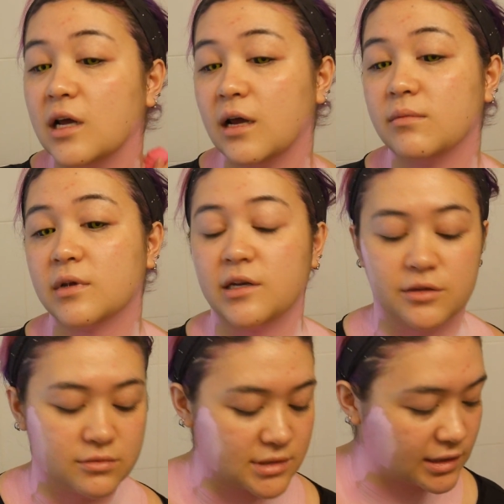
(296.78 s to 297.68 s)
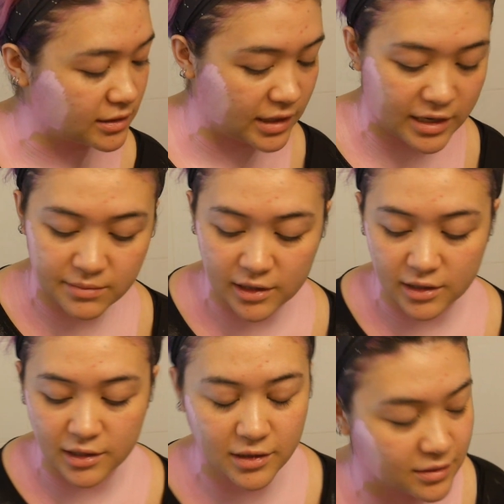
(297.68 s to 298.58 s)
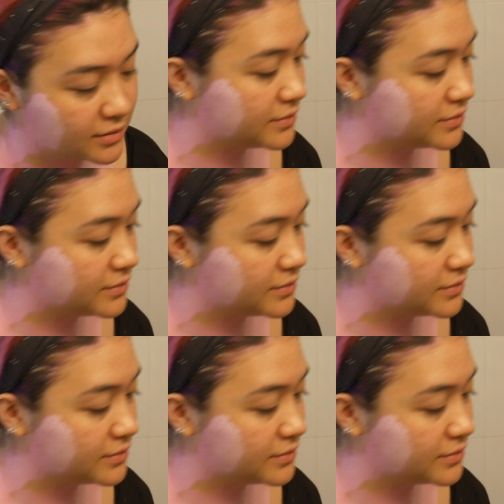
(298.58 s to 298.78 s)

am going to use a little hand mirror.